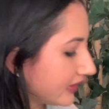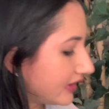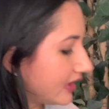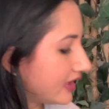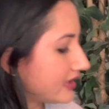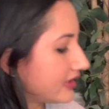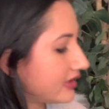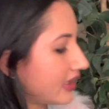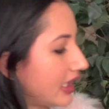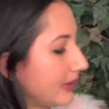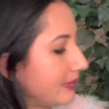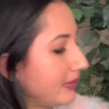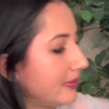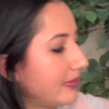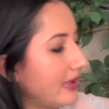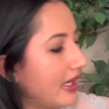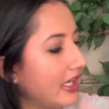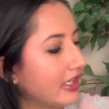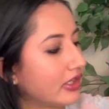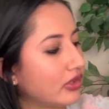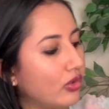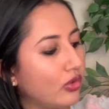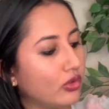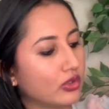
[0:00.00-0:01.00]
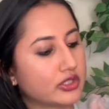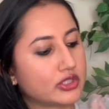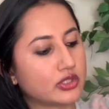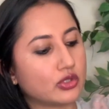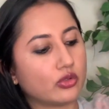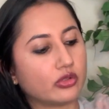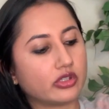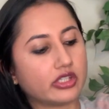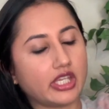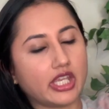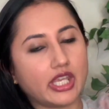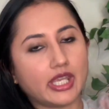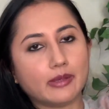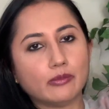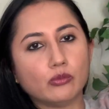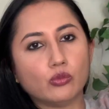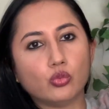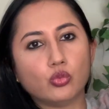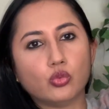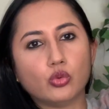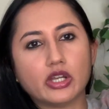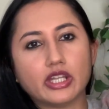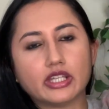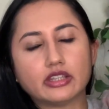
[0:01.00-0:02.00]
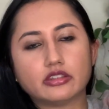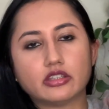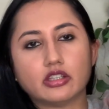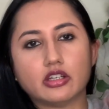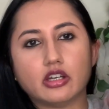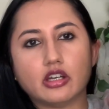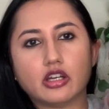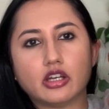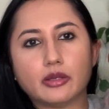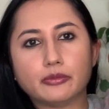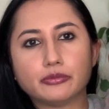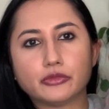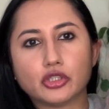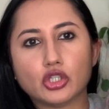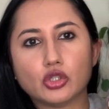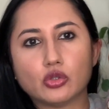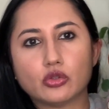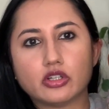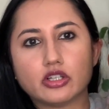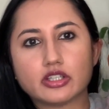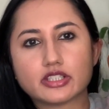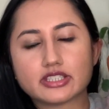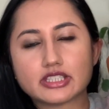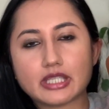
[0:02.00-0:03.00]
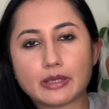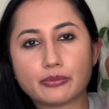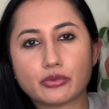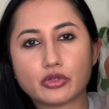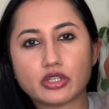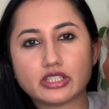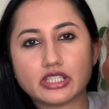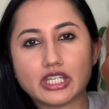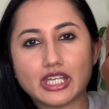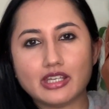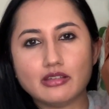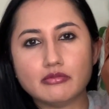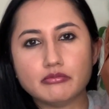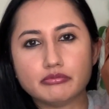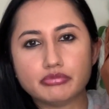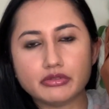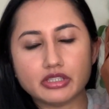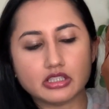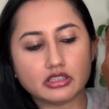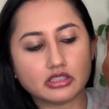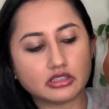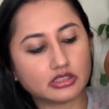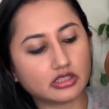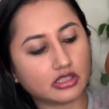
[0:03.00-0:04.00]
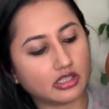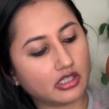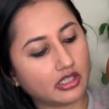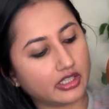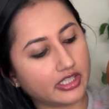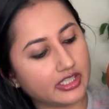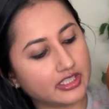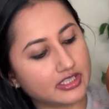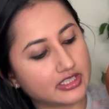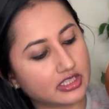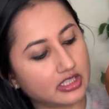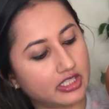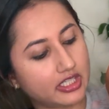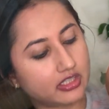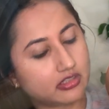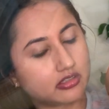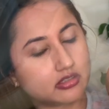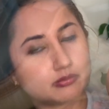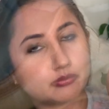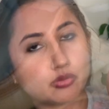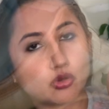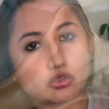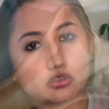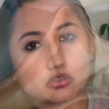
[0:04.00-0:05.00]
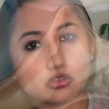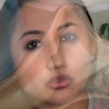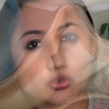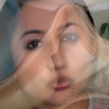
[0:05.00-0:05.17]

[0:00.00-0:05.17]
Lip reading: this diaper bag also came with, you know, a separate inbuilt insulated bottle